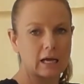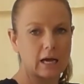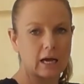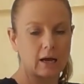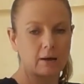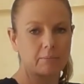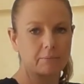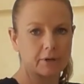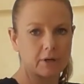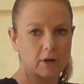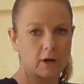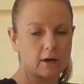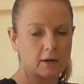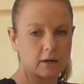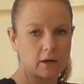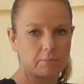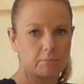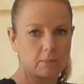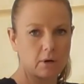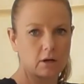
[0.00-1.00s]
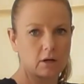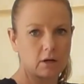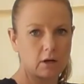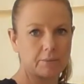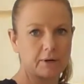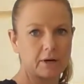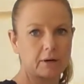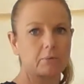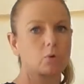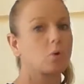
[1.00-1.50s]
the colour mark
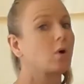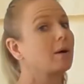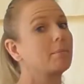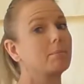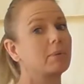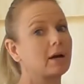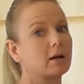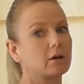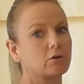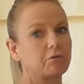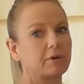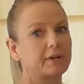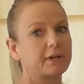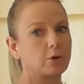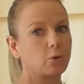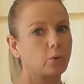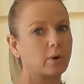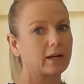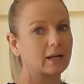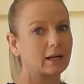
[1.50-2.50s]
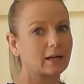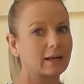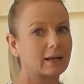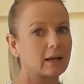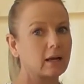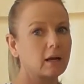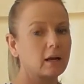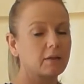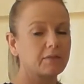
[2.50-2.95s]
coming up quite black really quickly,